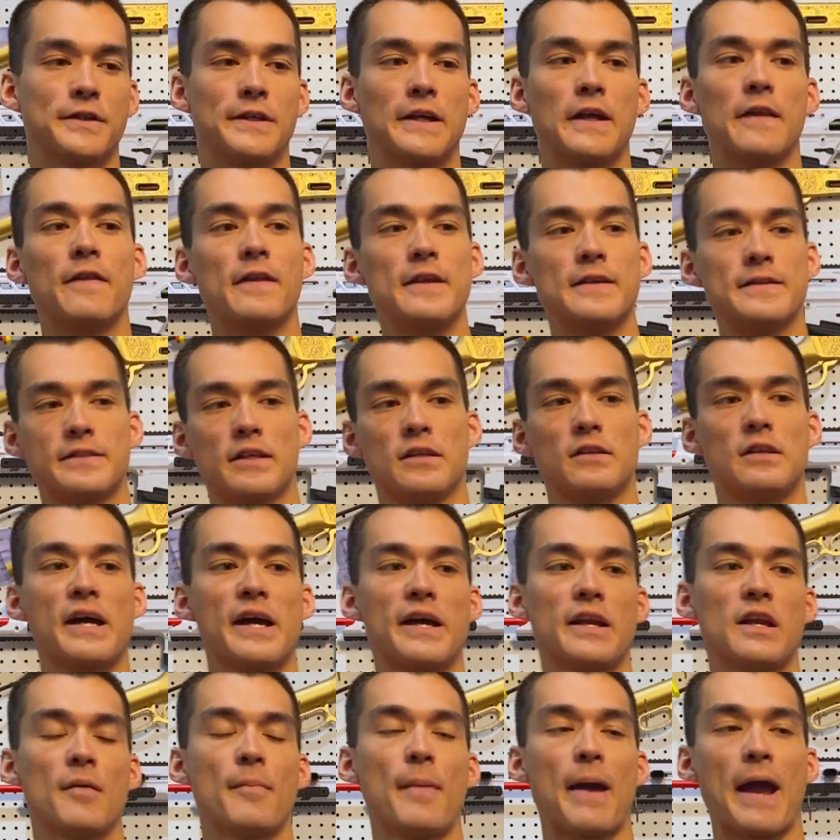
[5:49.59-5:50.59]
to get things to
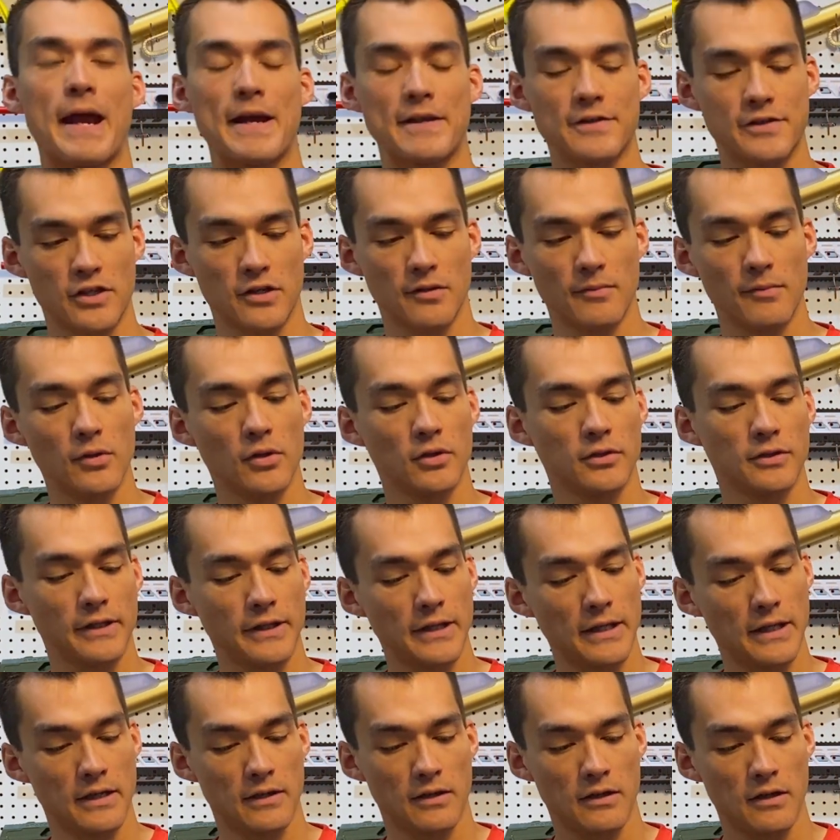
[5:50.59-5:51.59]
line up as you're
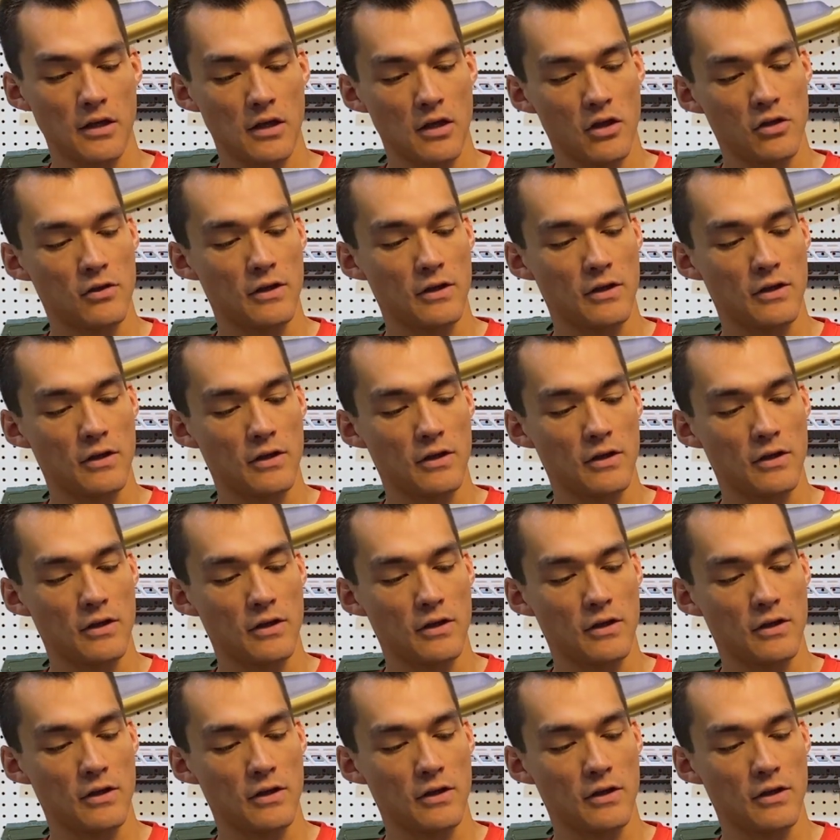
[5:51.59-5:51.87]
building it.